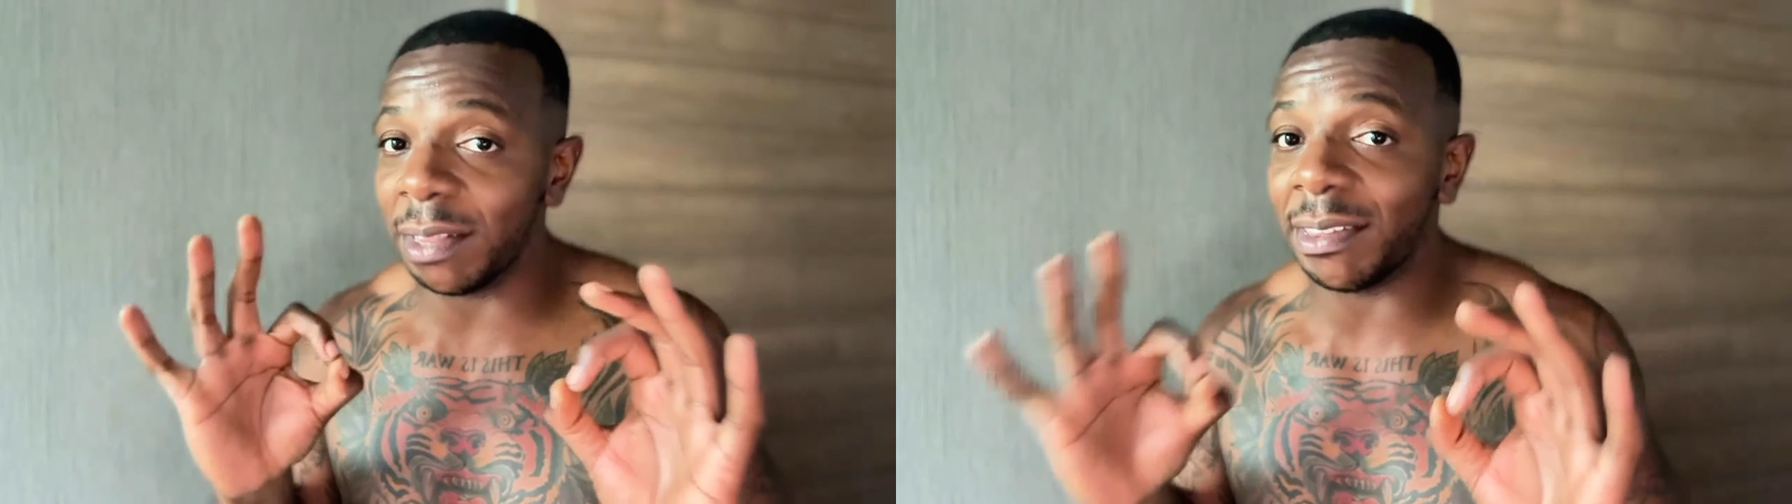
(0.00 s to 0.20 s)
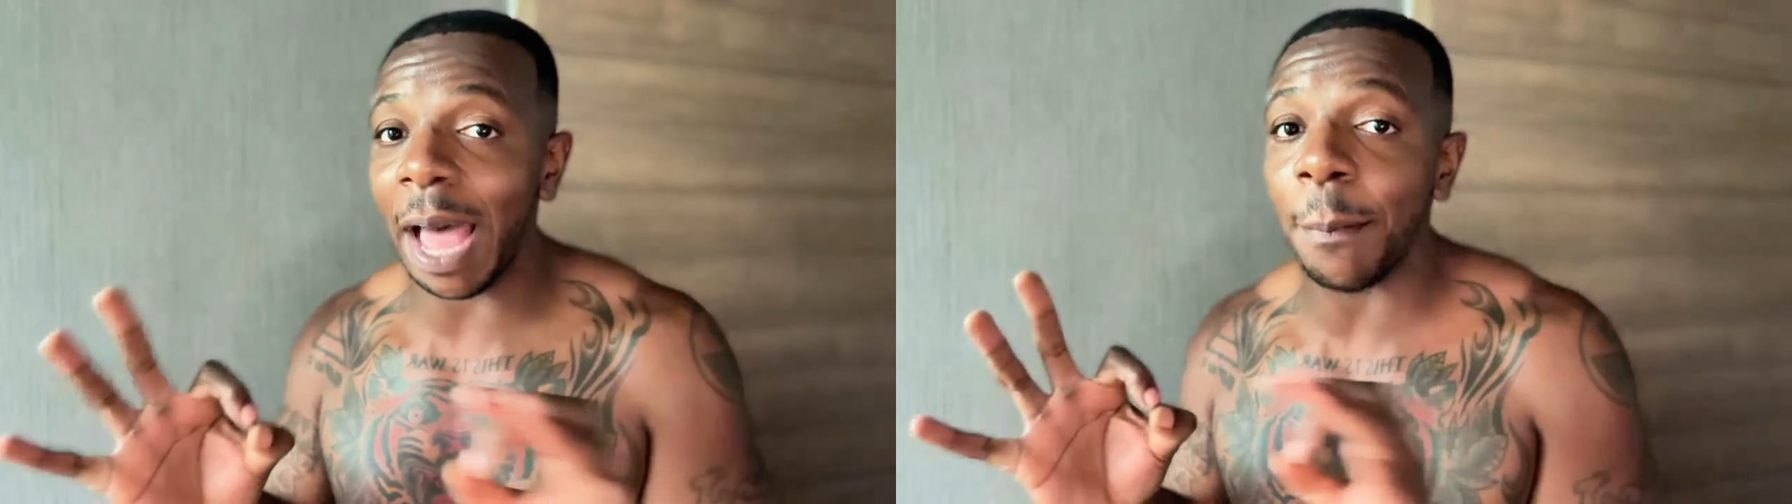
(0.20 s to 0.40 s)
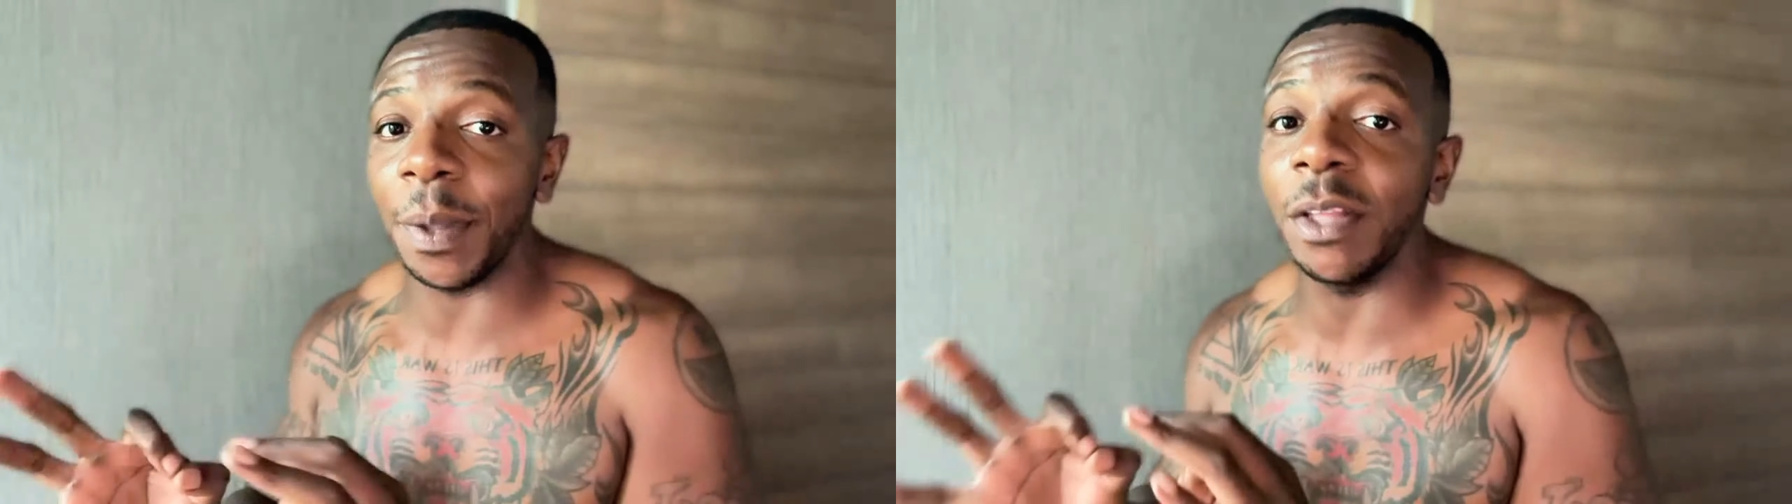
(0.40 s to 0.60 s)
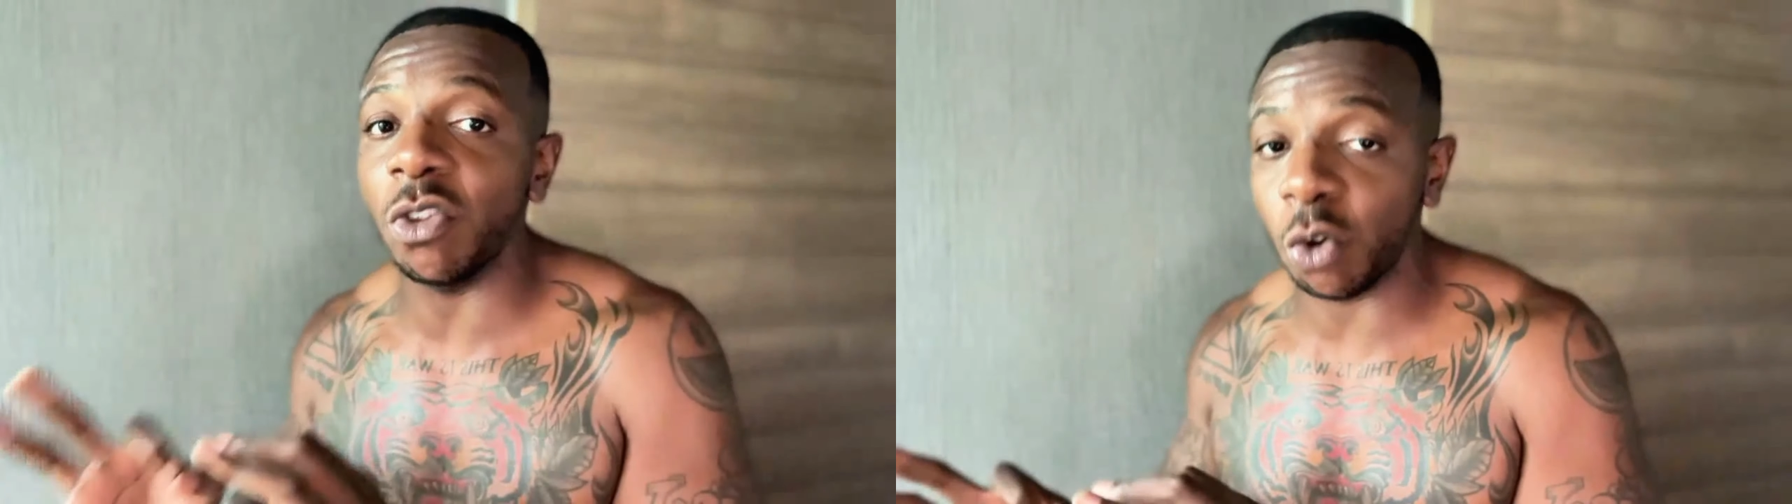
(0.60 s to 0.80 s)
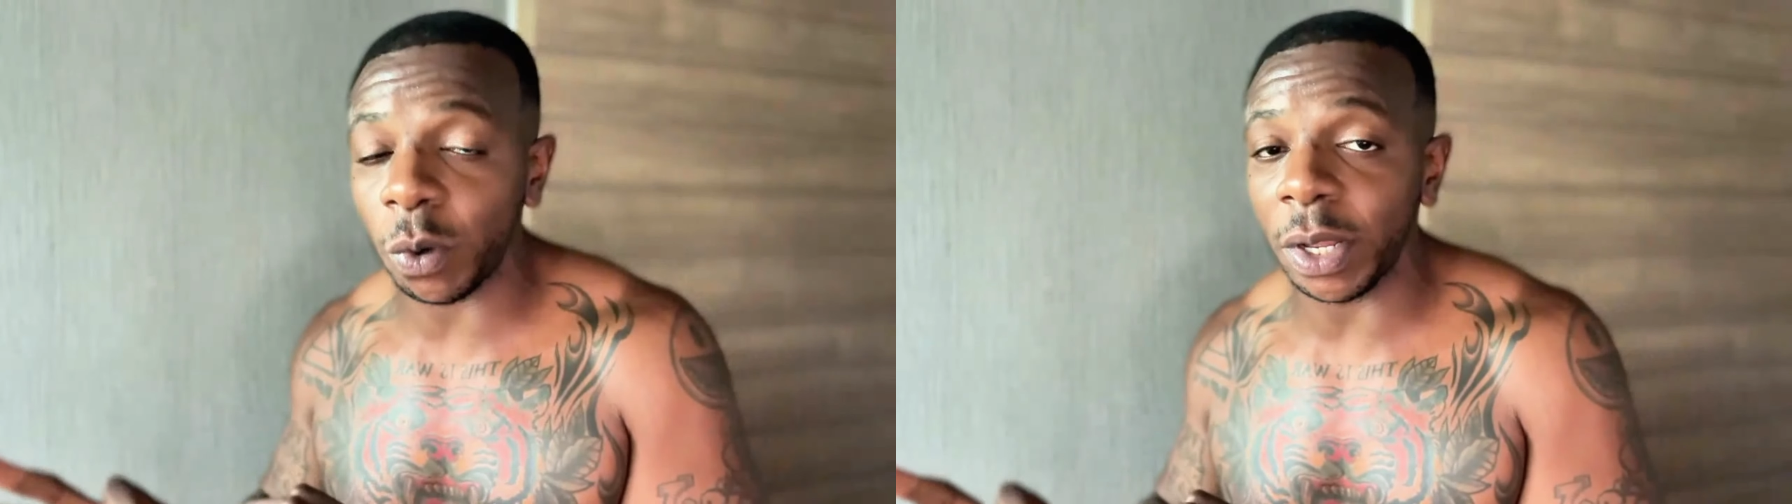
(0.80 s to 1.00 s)
to tap
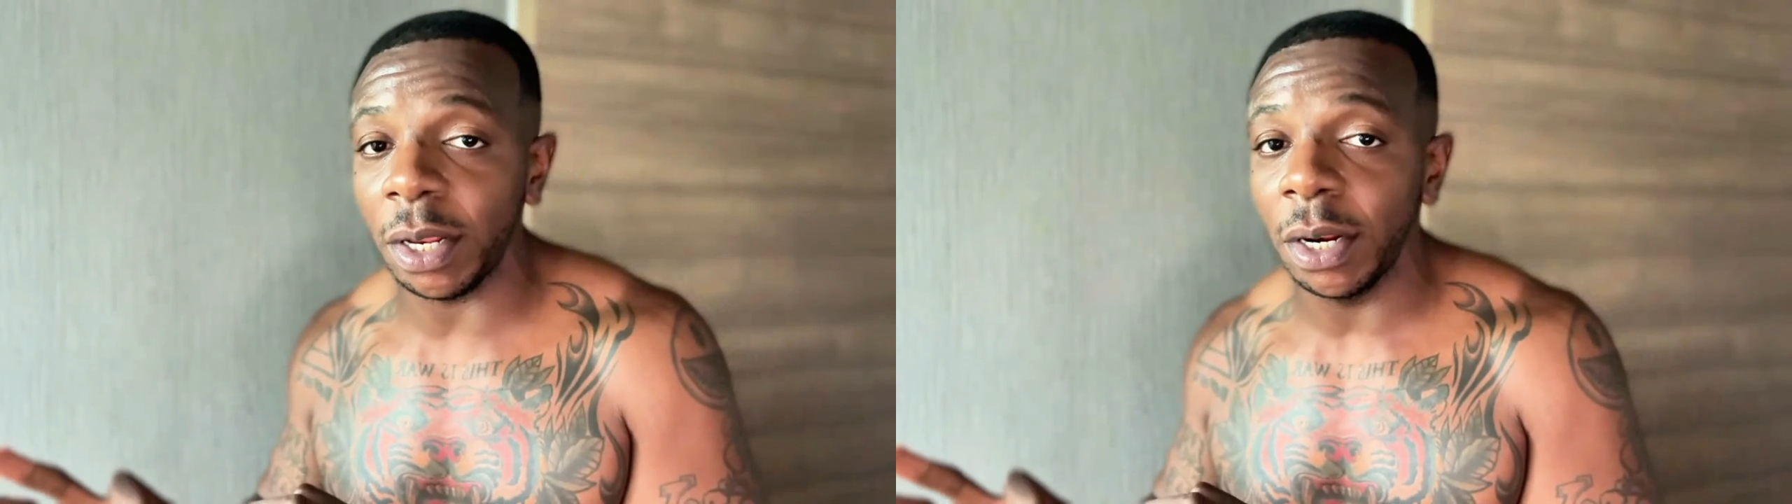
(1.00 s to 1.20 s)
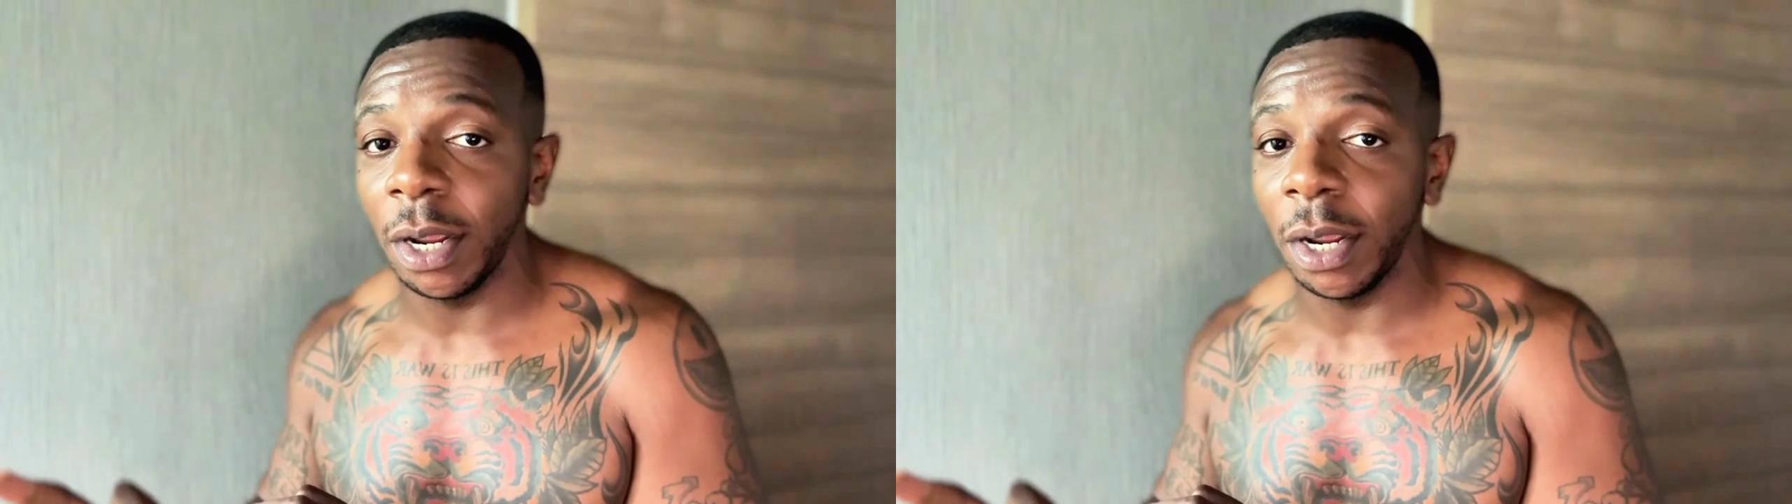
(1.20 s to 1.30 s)
into it,